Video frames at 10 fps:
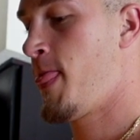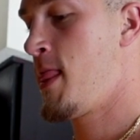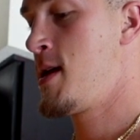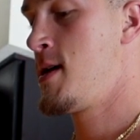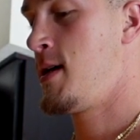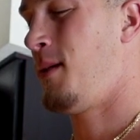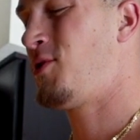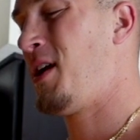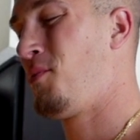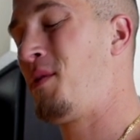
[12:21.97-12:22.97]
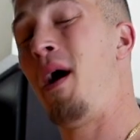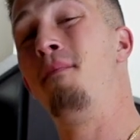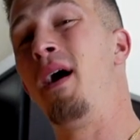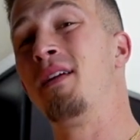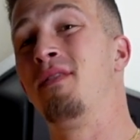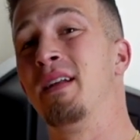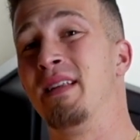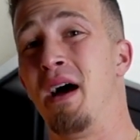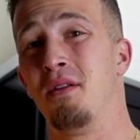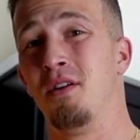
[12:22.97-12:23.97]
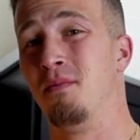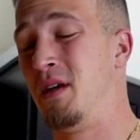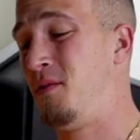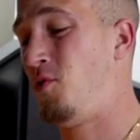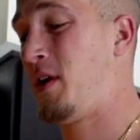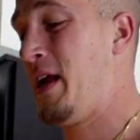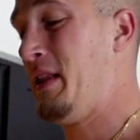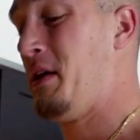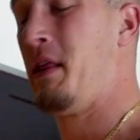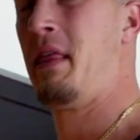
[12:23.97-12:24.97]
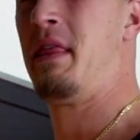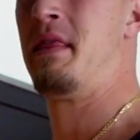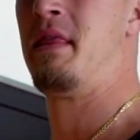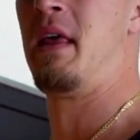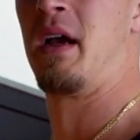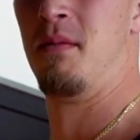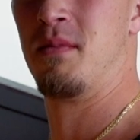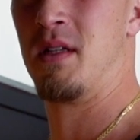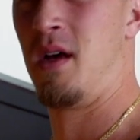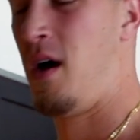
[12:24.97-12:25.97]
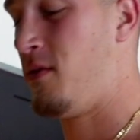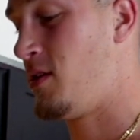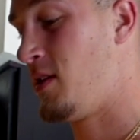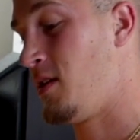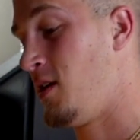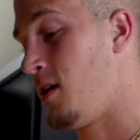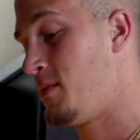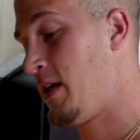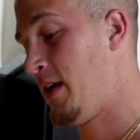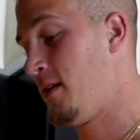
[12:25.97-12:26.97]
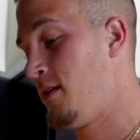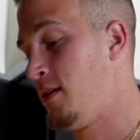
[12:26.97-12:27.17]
I'm trying to bring my body fat down a little bit. Your boy got a little thickums in the off season, you know what I'm saying?